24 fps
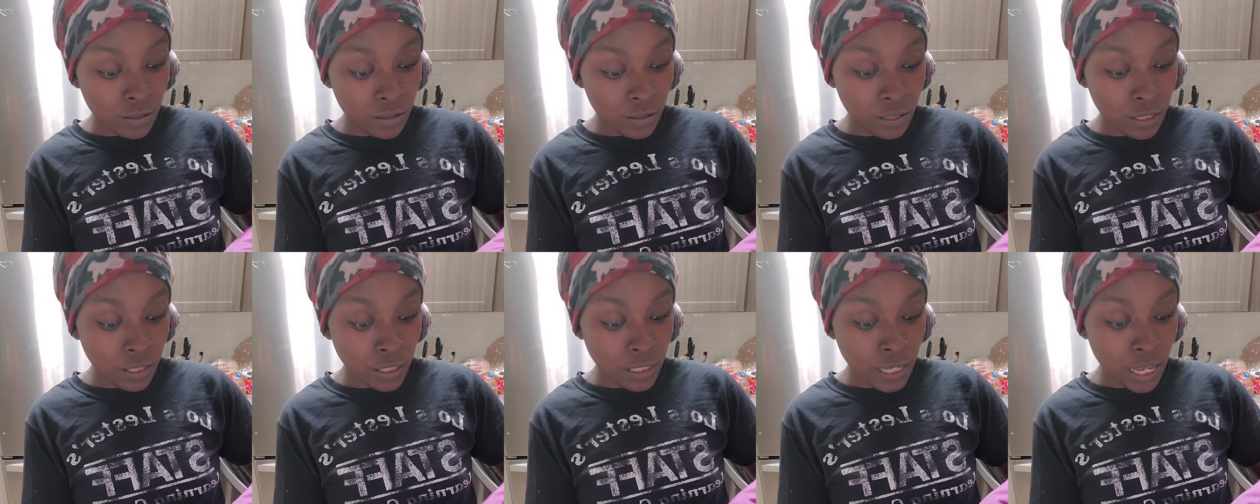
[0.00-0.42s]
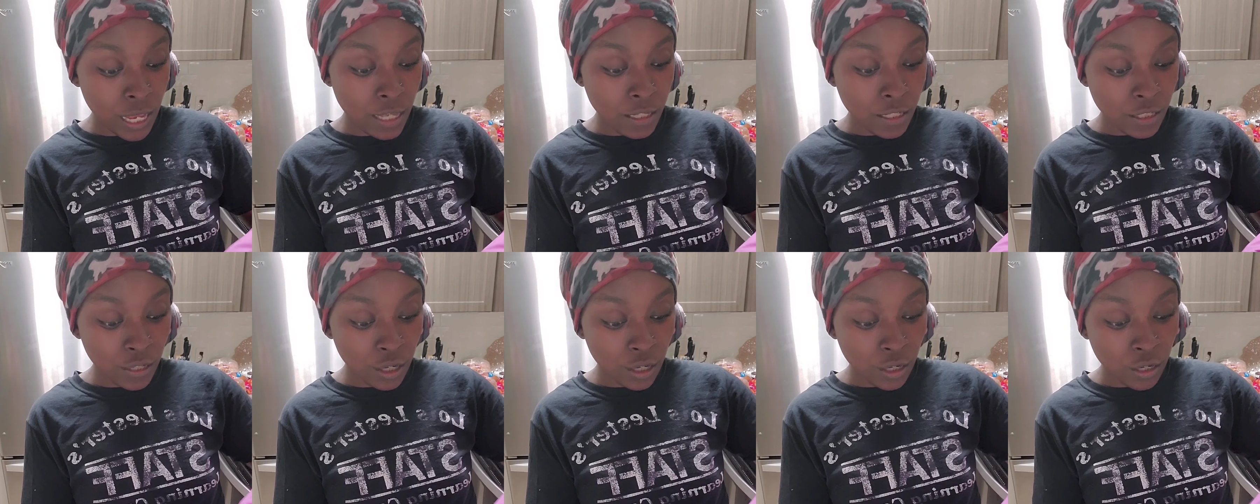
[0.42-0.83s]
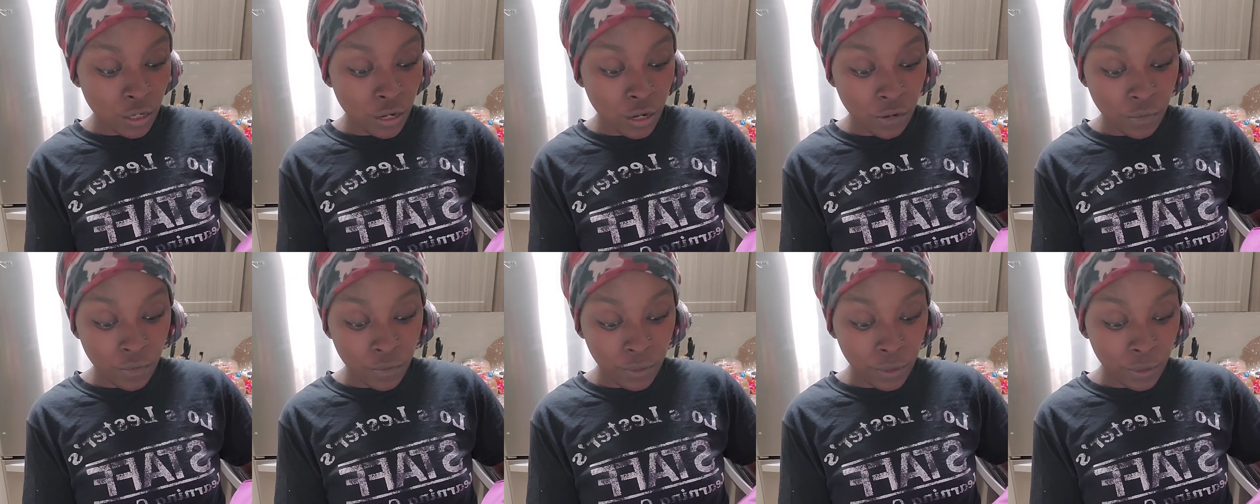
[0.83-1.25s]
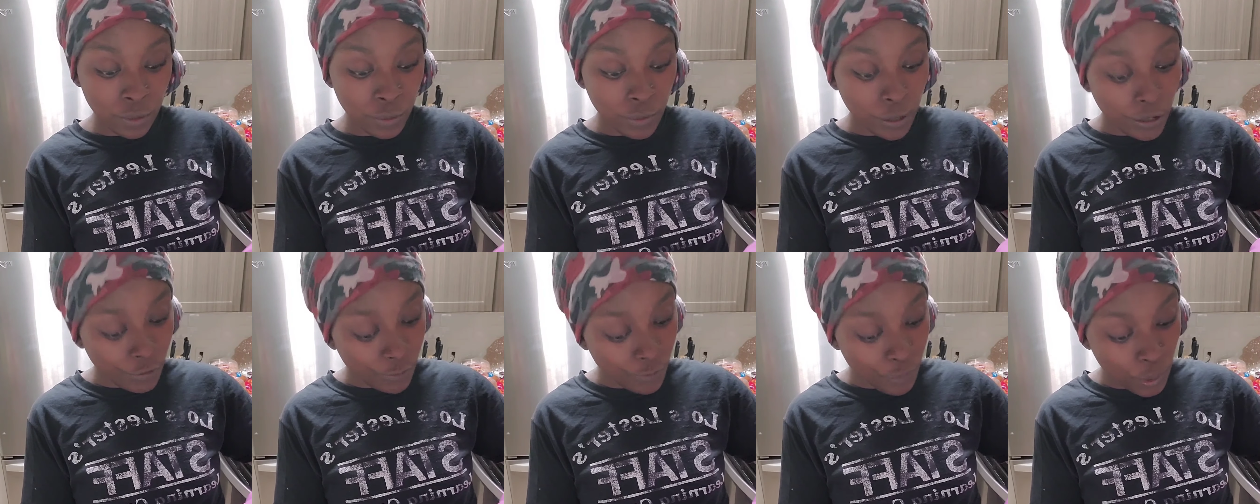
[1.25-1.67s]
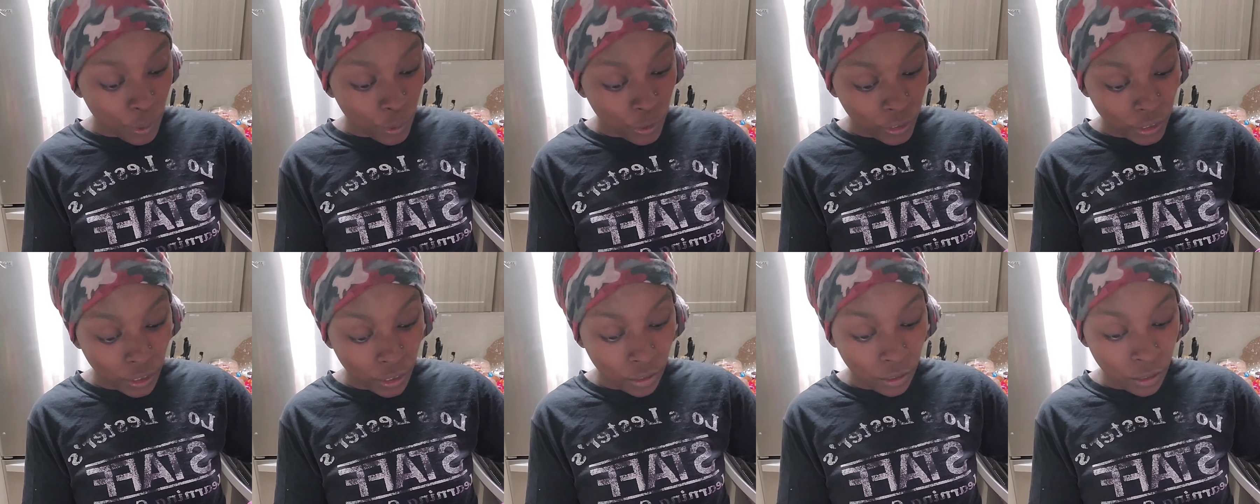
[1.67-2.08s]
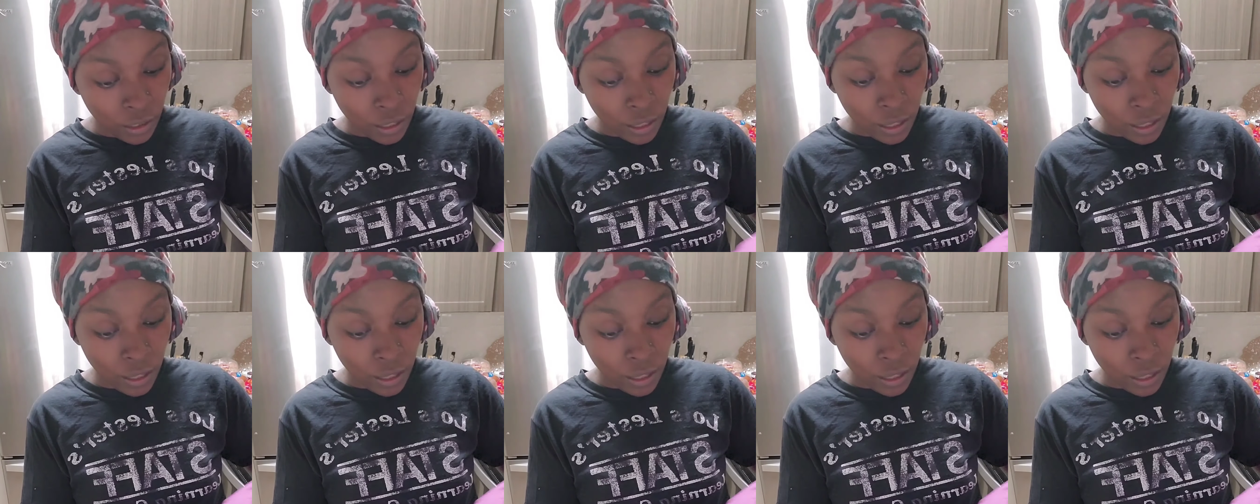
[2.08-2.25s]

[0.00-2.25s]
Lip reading: Because I started off with a rough morning,